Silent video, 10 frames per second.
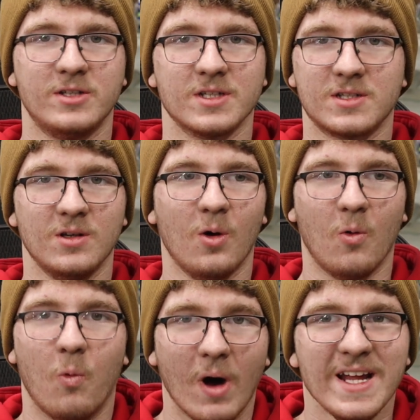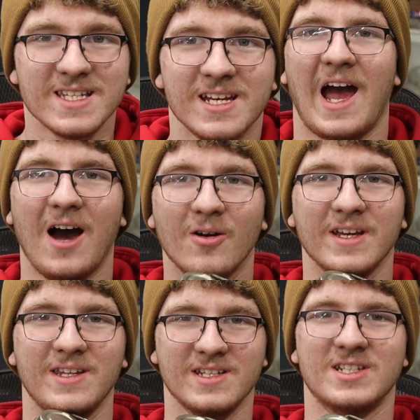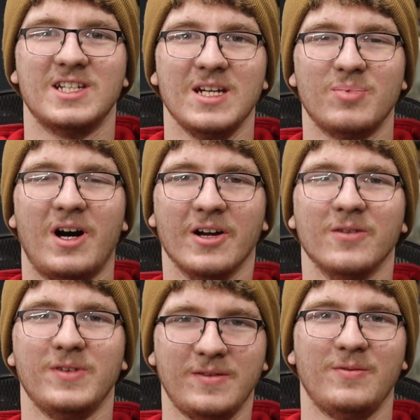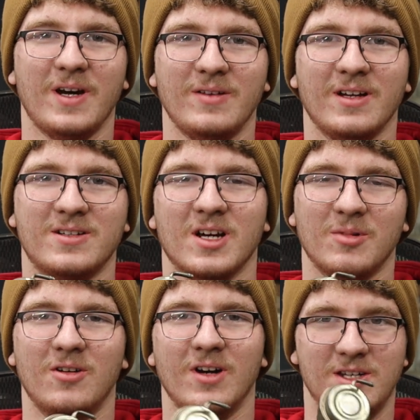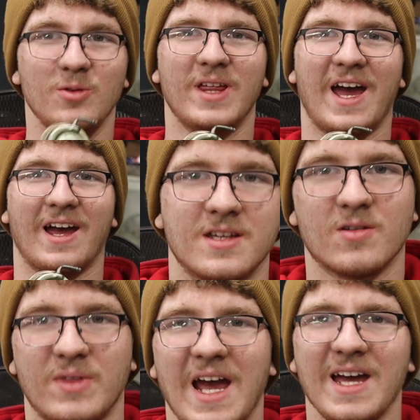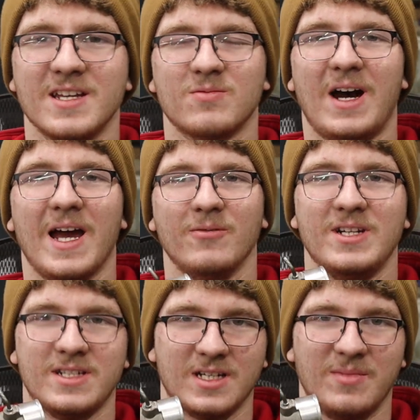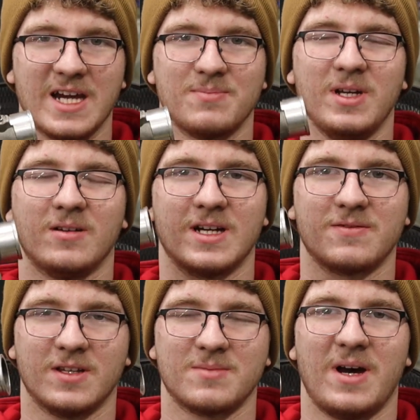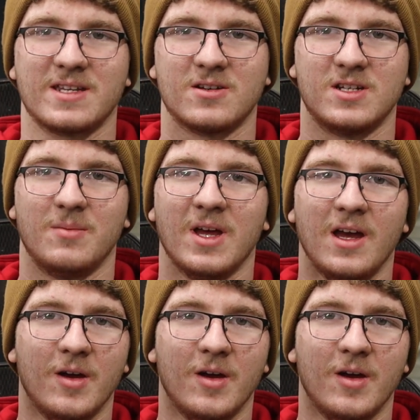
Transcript: Just what? How can this cheap $155 turbo do that? So that is why I reached out to MaxPeedingRods for the sponsorship,